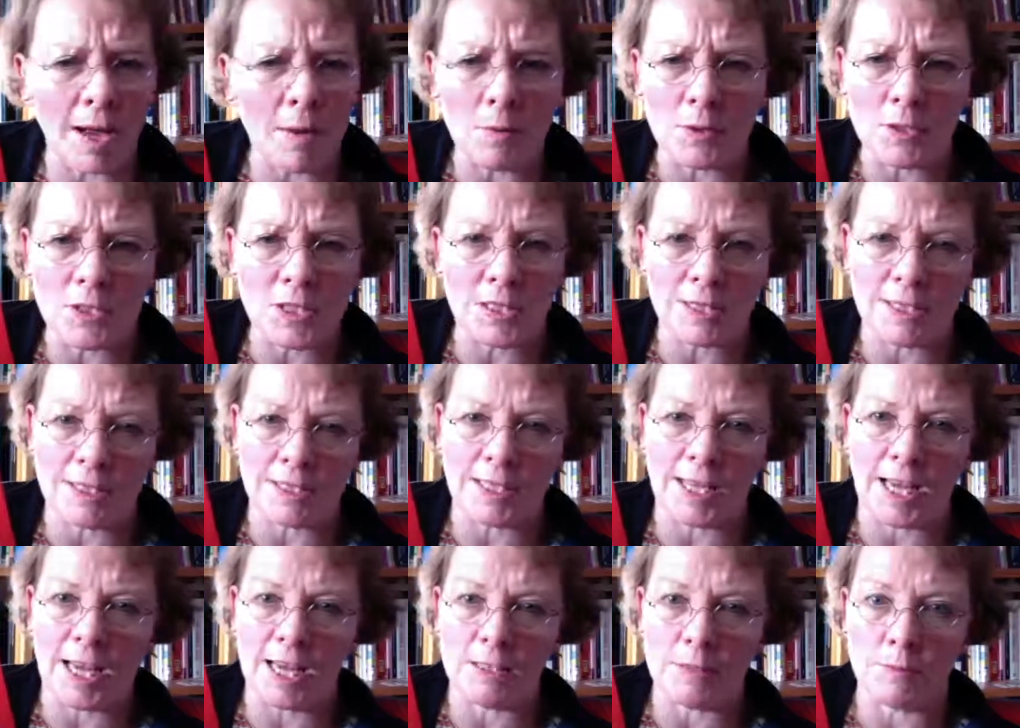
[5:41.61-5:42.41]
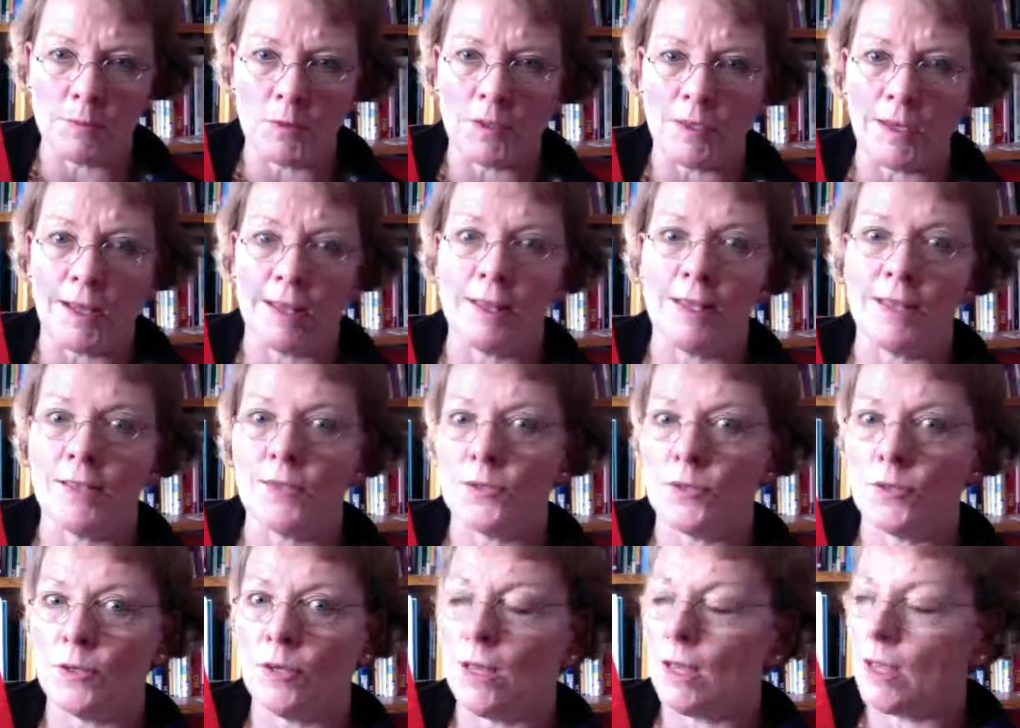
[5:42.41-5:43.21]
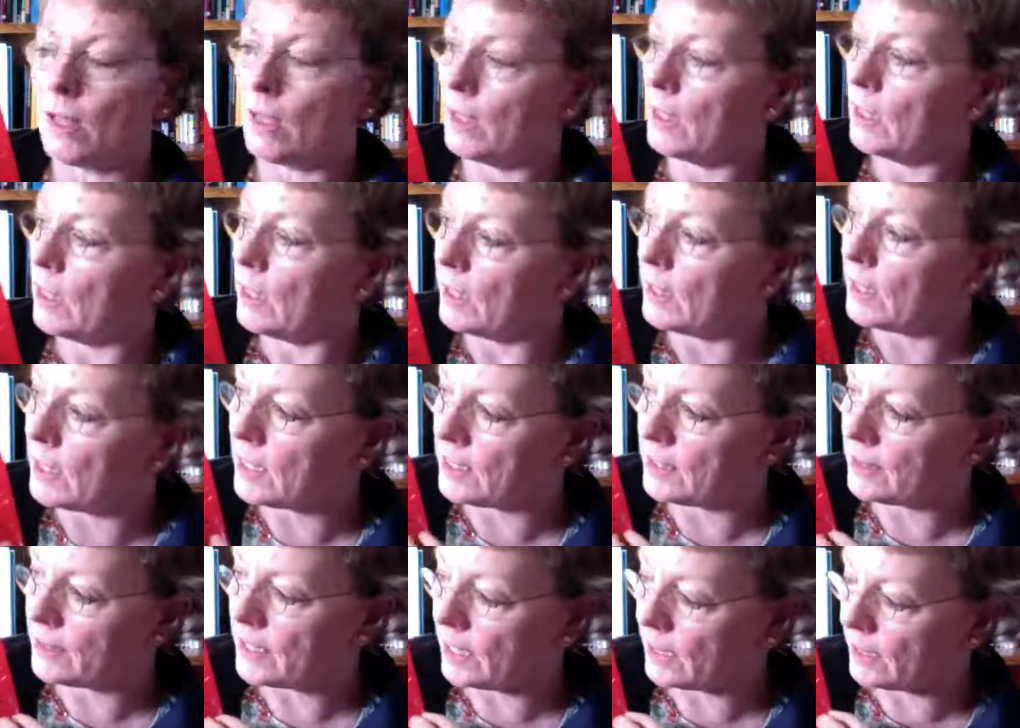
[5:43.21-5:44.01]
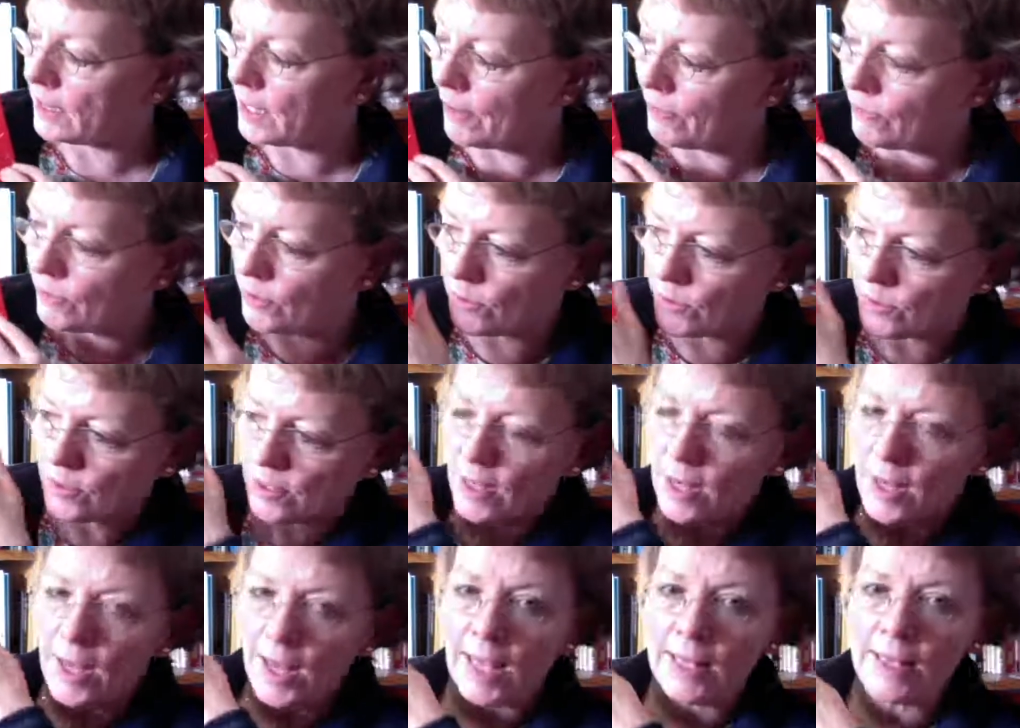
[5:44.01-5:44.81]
would she dedicate a book like this to her niece and nephews.